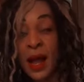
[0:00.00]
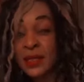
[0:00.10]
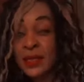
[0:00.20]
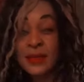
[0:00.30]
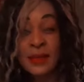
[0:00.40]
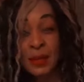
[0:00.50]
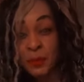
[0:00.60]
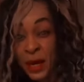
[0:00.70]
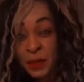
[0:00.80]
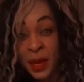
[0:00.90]
I just
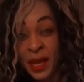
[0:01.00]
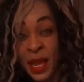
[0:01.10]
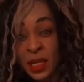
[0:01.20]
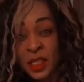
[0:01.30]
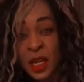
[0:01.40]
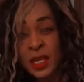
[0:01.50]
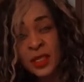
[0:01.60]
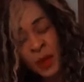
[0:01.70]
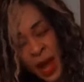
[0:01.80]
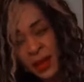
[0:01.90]
celebrate my age.
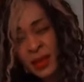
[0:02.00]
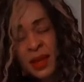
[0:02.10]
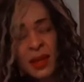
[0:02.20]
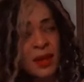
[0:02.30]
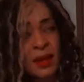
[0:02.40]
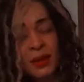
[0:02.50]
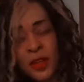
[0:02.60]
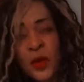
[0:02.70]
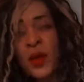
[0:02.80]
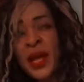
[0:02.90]
So I think,
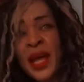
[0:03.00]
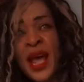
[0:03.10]
you know,